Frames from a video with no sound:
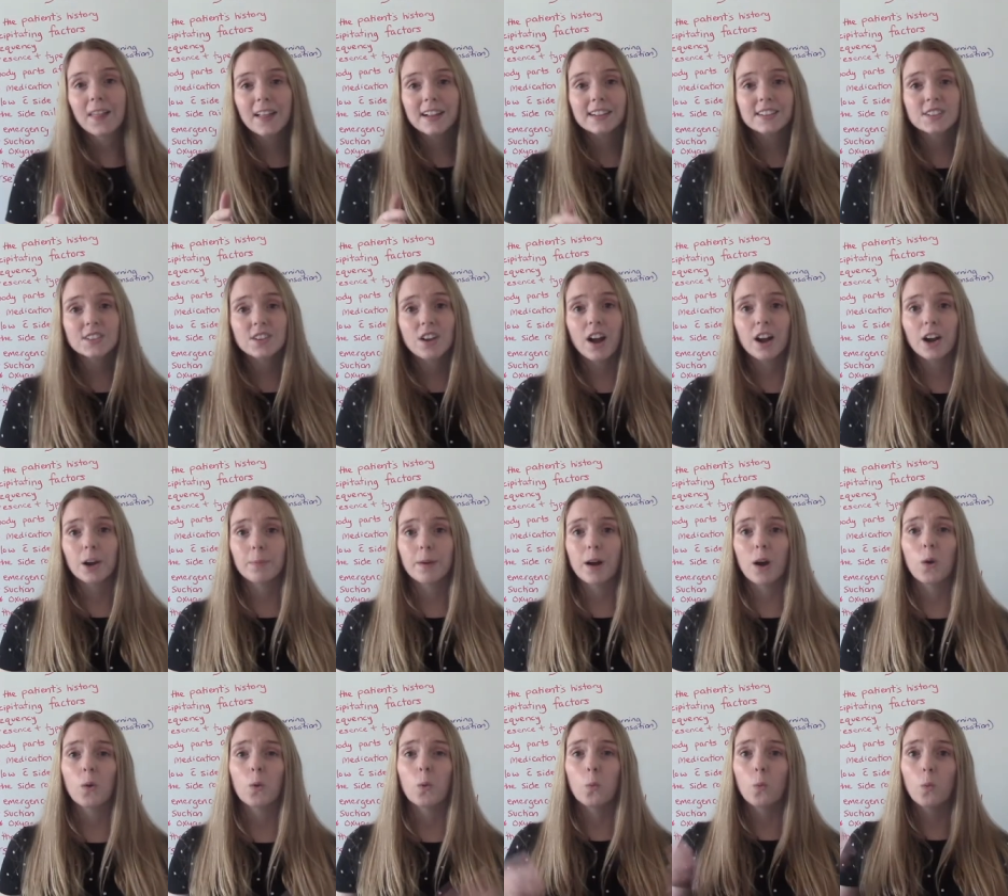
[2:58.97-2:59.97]
let's talk
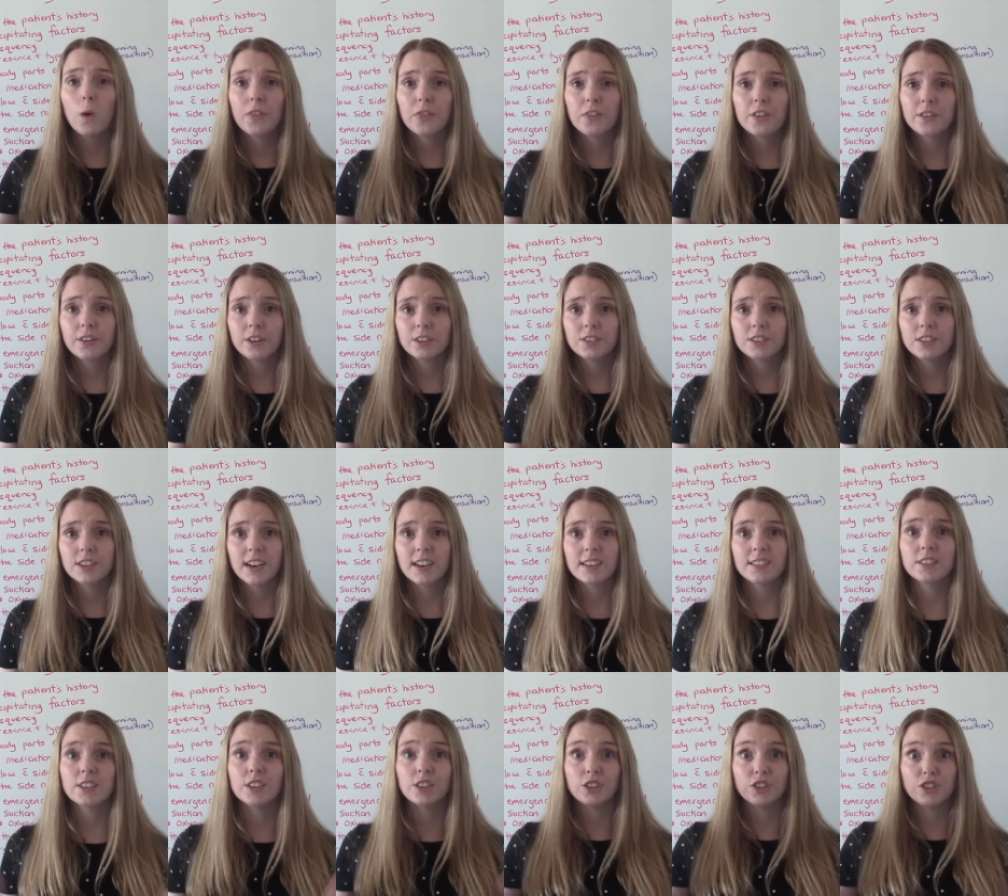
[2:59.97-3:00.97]
about what the nurse
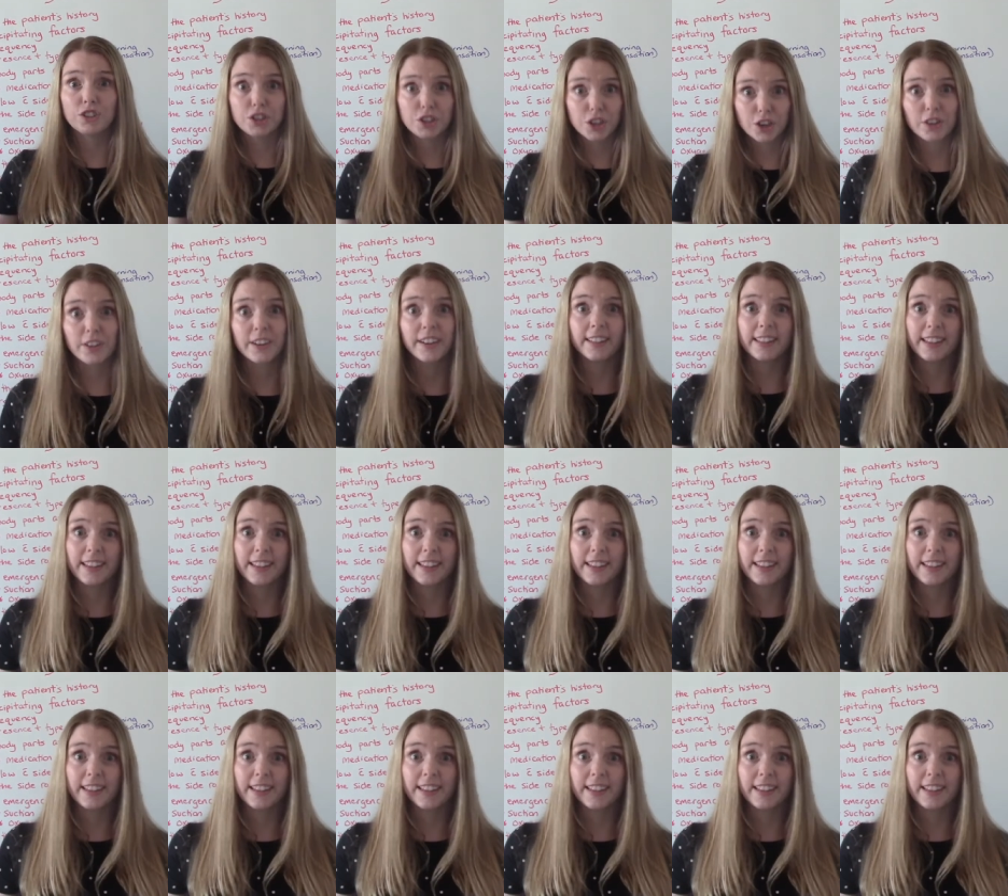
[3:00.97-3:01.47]
does during